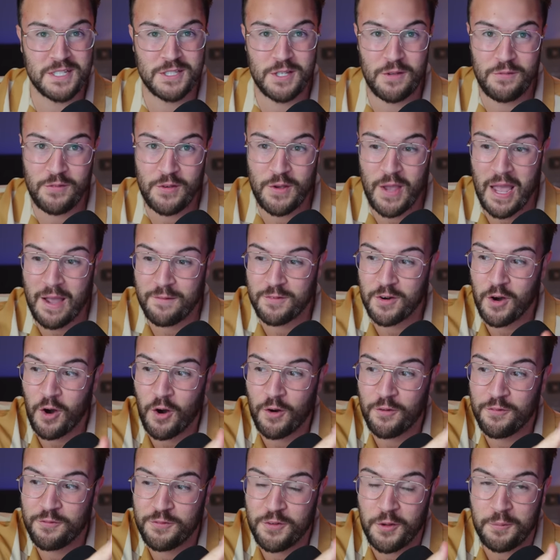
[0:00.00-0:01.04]
So if you ever
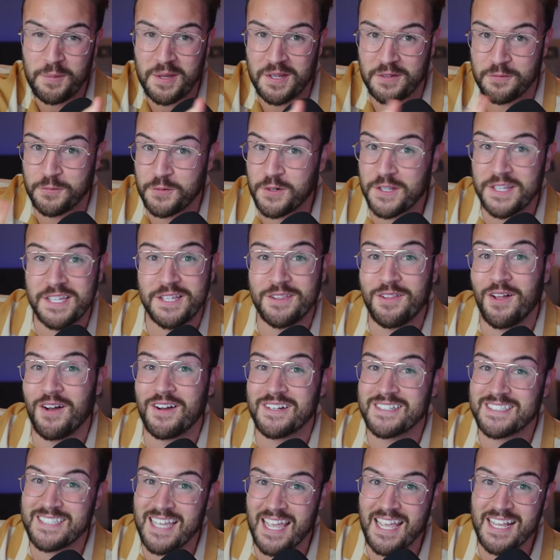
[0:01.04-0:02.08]
are filming really
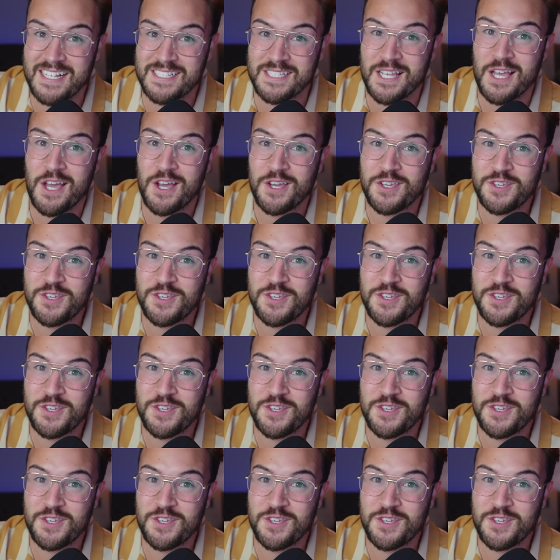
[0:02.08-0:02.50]
long takes,